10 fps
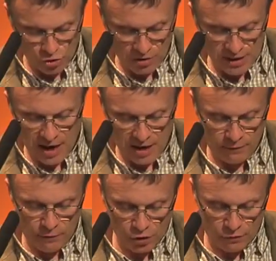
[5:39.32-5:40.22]
oxide,
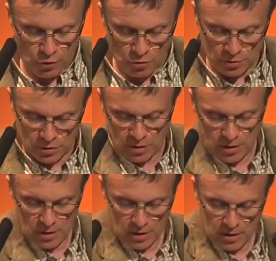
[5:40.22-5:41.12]
phosphorus,
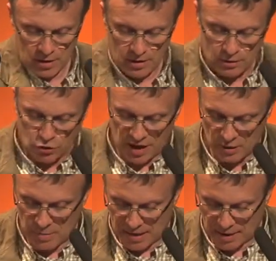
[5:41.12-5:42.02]

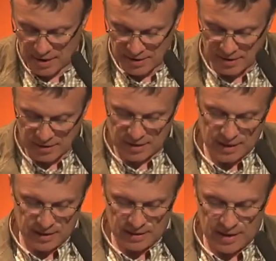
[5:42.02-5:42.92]
trace metals,
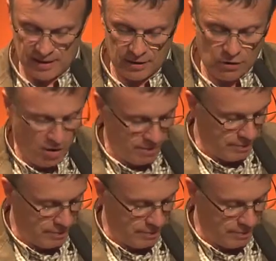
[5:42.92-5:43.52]
and etc.